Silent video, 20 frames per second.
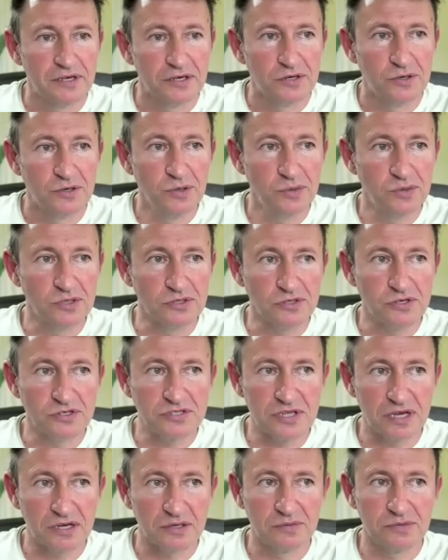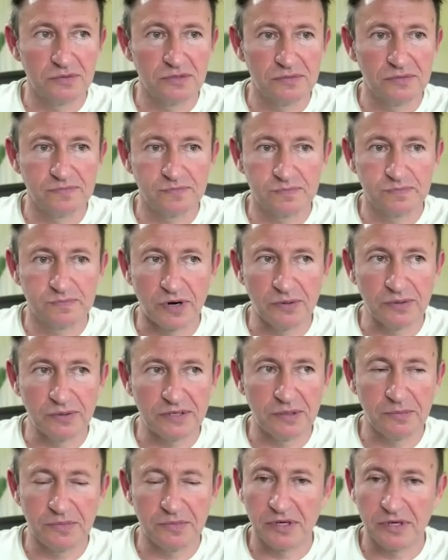Cool. It looks like we're probably
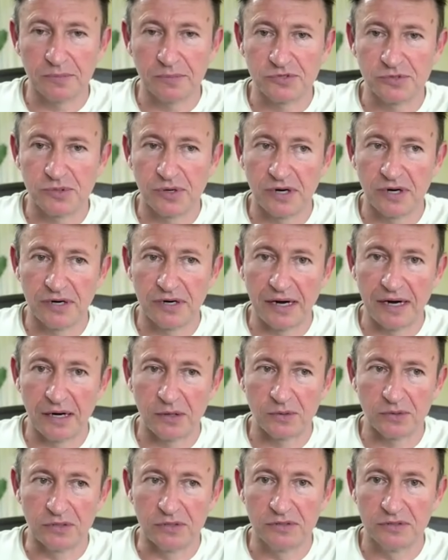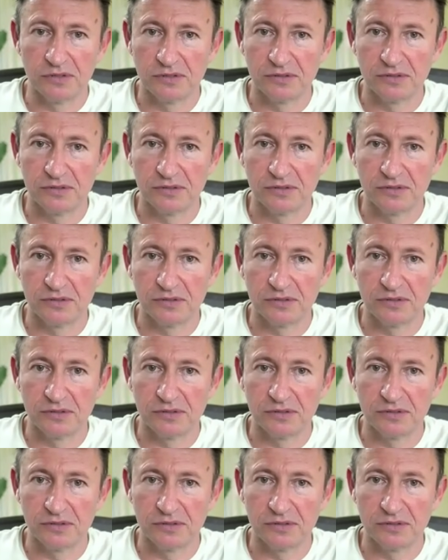coming up to our hour.